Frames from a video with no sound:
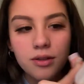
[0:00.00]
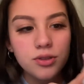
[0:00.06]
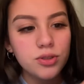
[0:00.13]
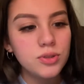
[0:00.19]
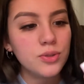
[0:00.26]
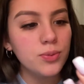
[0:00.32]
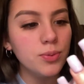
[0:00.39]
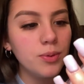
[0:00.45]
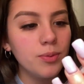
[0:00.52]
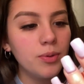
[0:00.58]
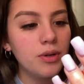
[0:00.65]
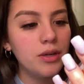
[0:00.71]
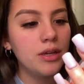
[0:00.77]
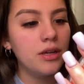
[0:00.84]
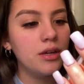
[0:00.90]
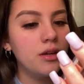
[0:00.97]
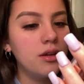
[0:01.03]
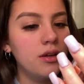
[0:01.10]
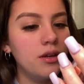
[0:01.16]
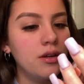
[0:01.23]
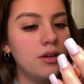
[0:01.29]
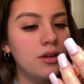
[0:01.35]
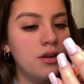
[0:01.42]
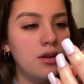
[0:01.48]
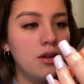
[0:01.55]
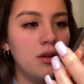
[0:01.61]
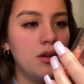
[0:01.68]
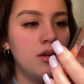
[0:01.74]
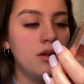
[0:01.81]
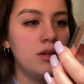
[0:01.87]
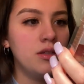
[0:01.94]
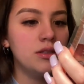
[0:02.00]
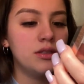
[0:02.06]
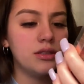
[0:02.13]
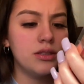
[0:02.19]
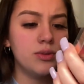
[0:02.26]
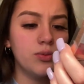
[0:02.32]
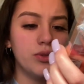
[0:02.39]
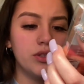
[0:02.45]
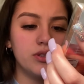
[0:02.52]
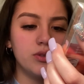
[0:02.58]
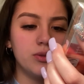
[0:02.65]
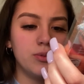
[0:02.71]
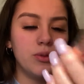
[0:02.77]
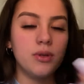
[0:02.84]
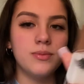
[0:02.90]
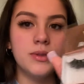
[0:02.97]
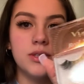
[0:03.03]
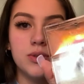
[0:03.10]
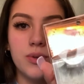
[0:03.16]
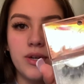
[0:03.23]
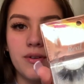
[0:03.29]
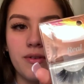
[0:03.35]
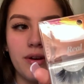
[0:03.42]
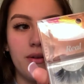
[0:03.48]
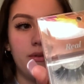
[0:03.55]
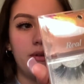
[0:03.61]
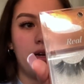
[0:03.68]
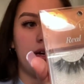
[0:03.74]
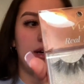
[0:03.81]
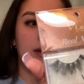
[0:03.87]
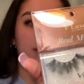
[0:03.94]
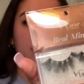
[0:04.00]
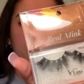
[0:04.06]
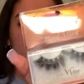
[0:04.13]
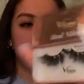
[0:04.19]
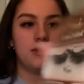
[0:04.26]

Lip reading: super pretty. It says reusable up to 25 times.